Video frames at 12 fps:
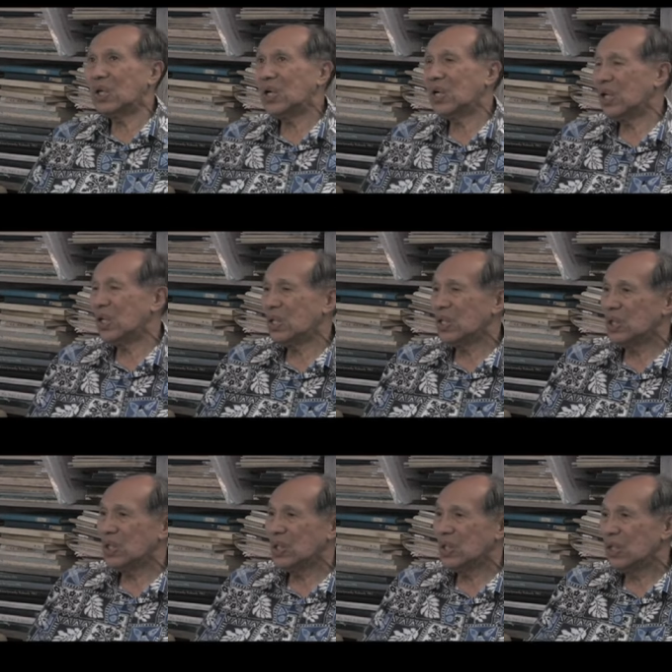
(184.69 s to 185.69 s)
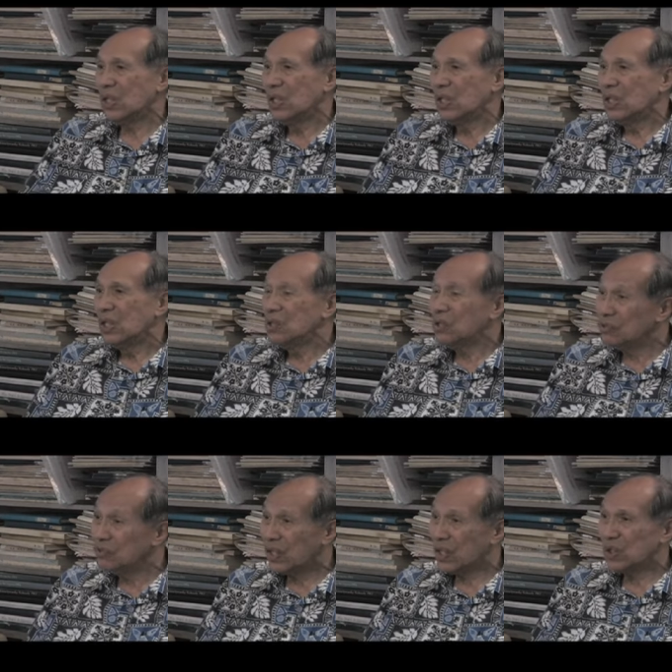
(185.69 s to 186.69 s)
I had uh, two
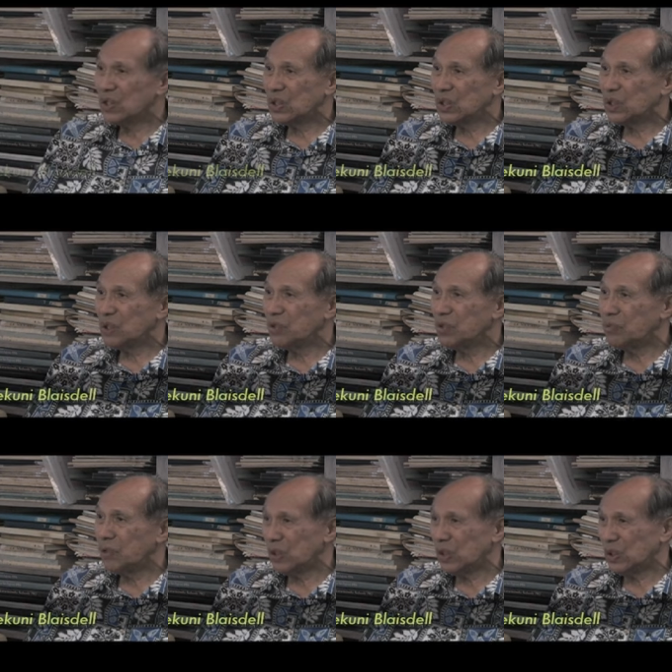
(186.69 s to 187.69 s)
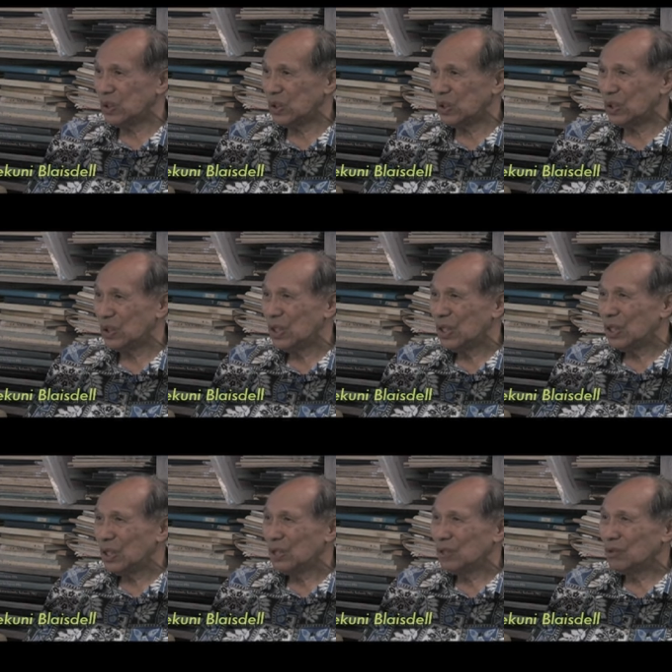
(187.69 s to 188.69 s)
fathers and three mothers.
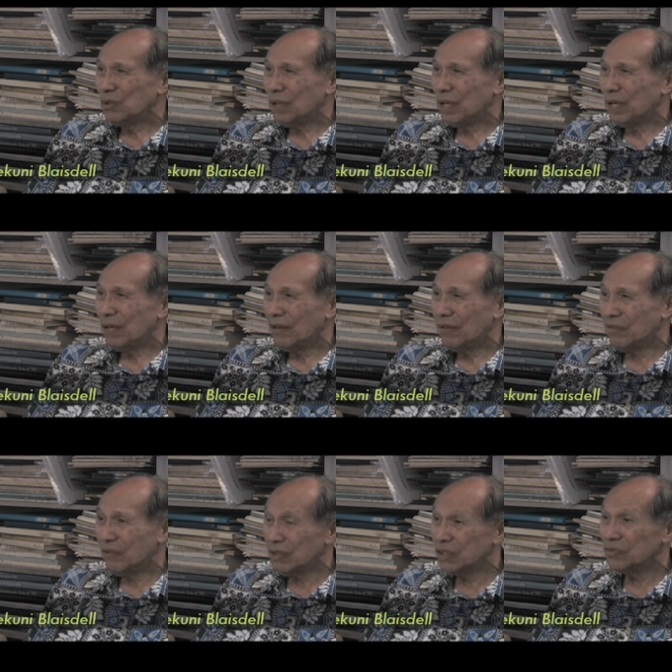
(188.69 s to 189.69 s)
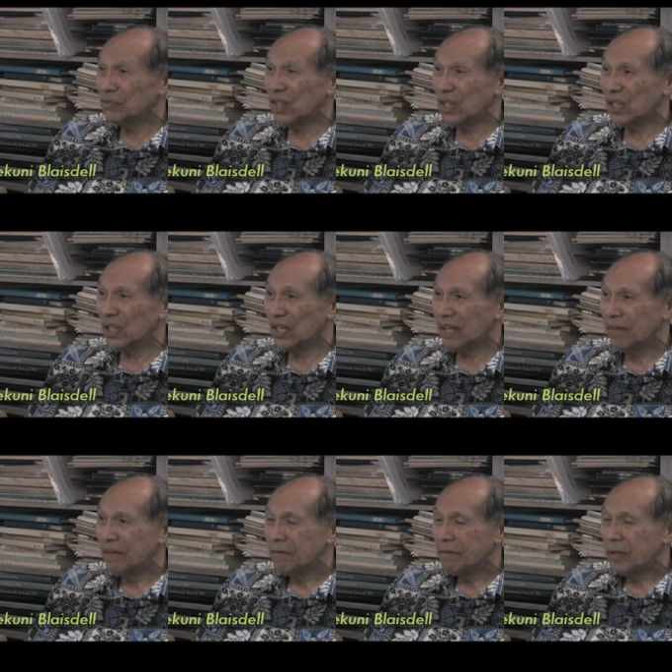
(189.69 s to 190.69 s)
So my first father
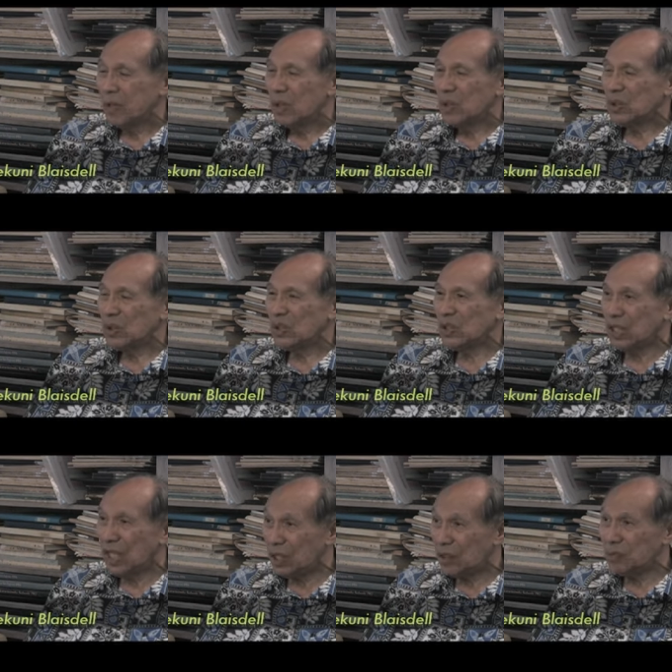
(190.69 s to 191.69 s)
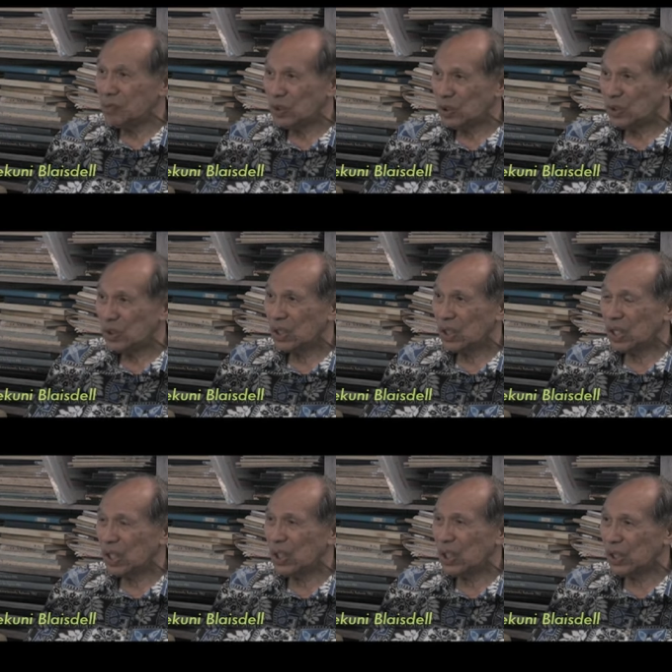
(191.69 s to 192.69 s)
uh -huh. was James
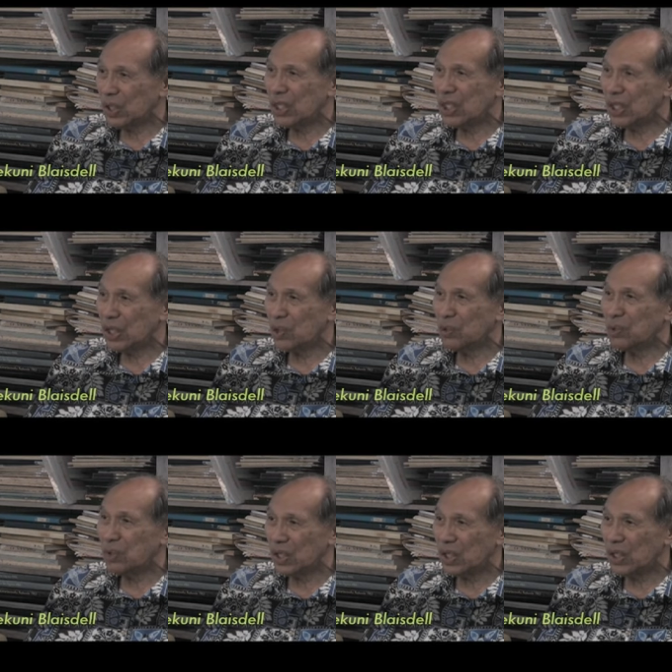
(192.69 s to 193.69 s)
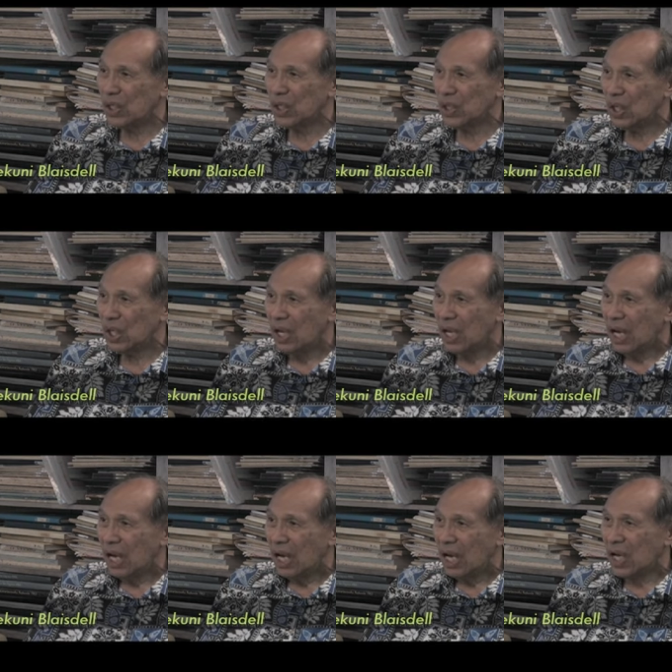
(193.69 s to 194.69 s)
Ko Ko'ohi
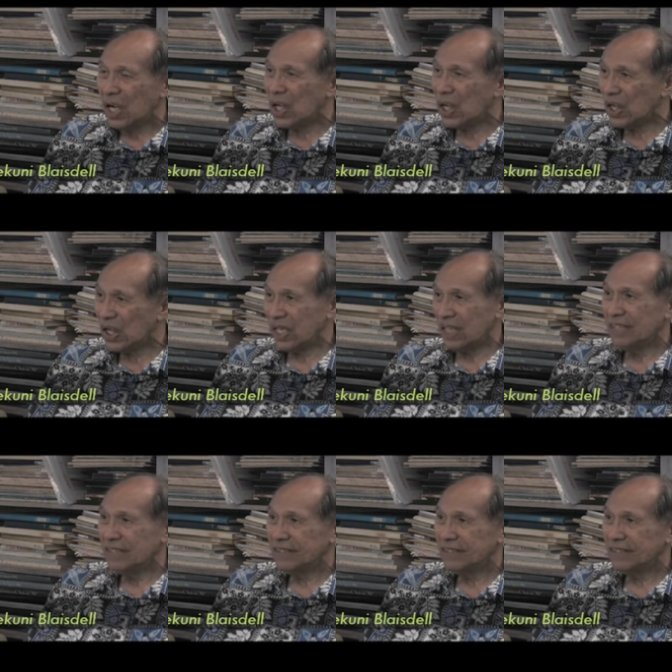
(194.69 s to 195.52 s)
Akana.